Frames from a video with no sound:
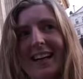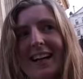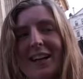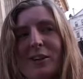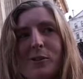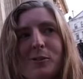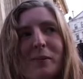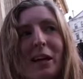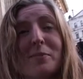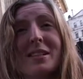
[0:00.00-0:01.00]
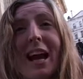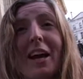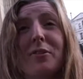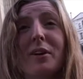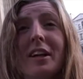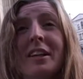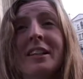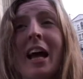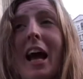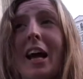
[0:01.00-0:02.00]
Hello, my name's
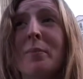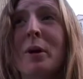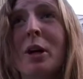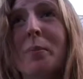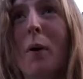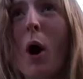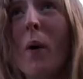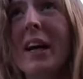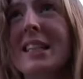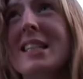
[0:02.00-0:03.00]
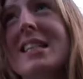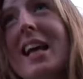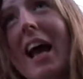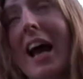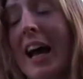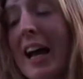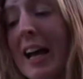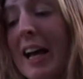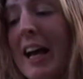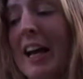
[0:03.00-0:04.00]
Catherine. I'm a poet.
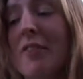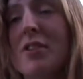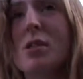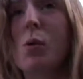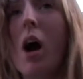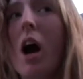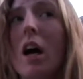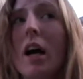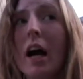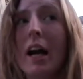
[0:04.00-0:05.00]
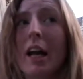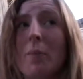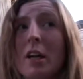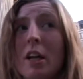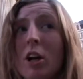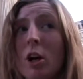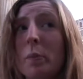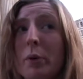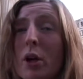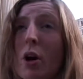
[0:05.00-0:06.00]
I live in a squat, and I'm here
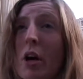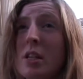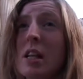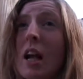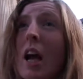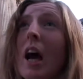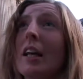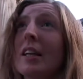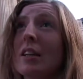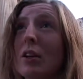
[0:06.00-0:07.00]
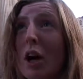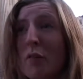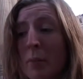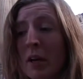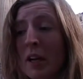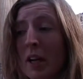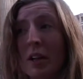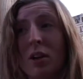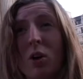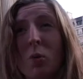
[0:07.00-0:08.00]
because I think the government
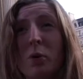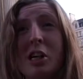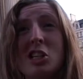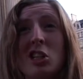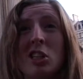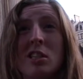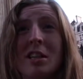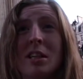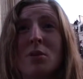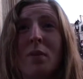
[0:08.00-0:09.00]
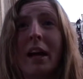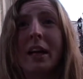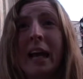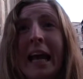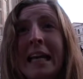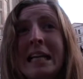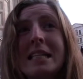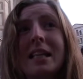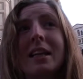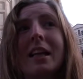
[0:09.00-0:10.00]
and the corporations need to recognise
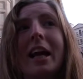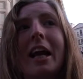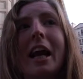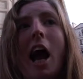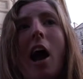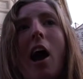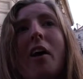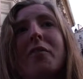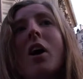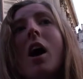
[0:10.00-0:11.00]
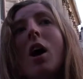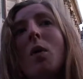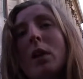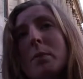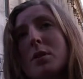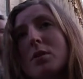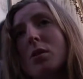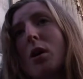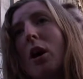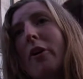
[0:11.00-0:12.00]
that they have ripped us
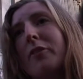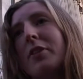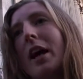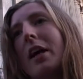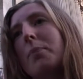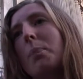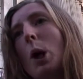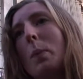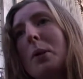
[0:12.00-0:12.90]
off, that poor